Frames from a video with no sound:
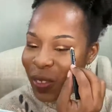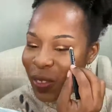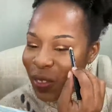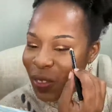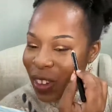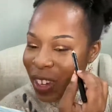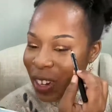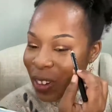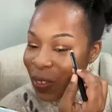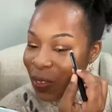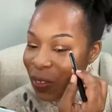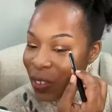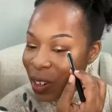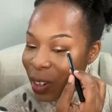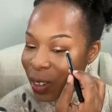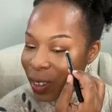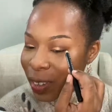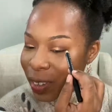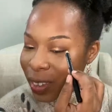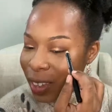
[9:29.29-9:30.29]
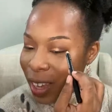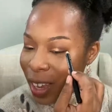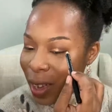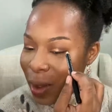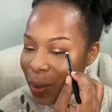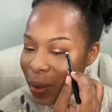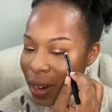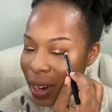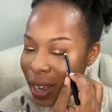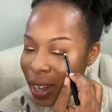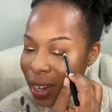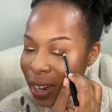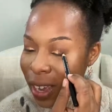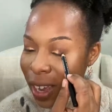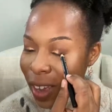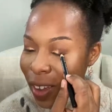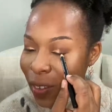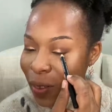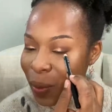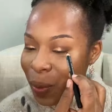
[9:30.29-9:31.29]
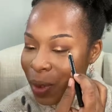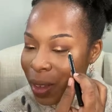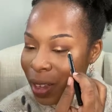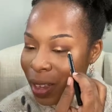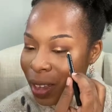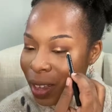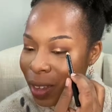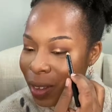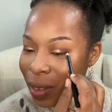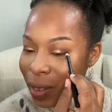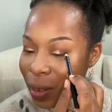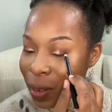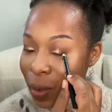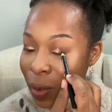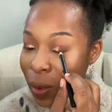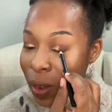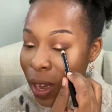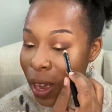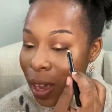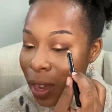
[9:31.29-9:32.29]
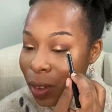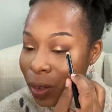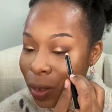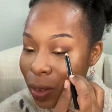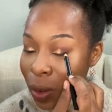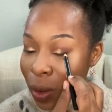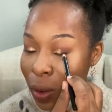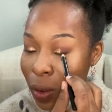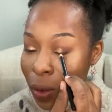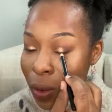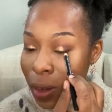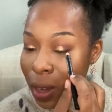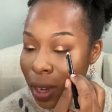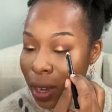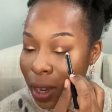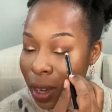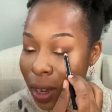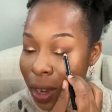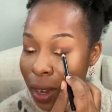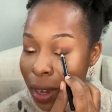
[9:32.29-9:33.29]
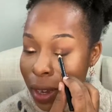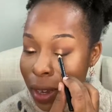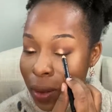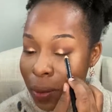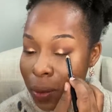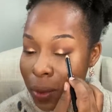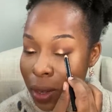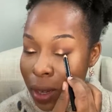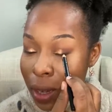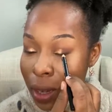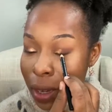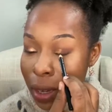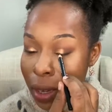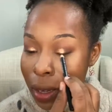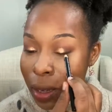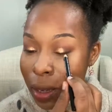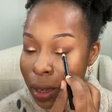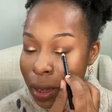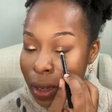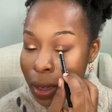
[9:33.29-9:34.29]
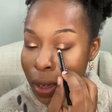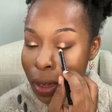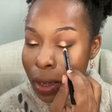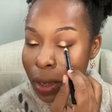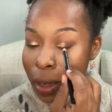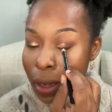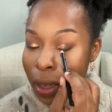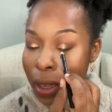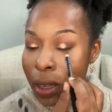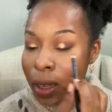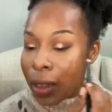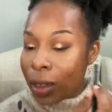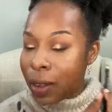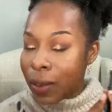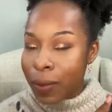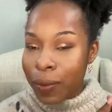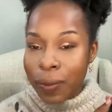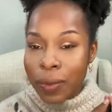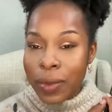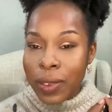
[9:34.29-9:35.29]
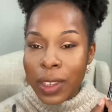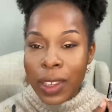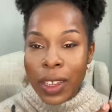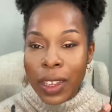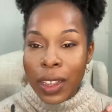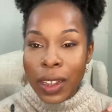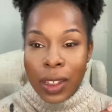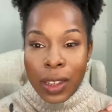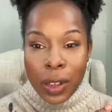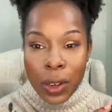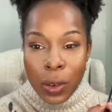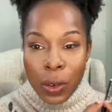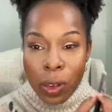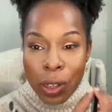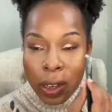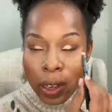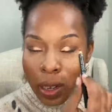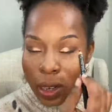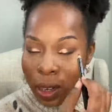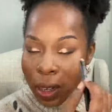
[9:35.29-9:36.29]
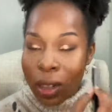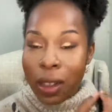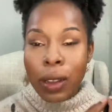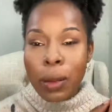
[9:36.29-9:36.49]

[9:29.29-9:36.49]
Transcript: for the first time, and I laugh because you guys know, like, I am like illiterate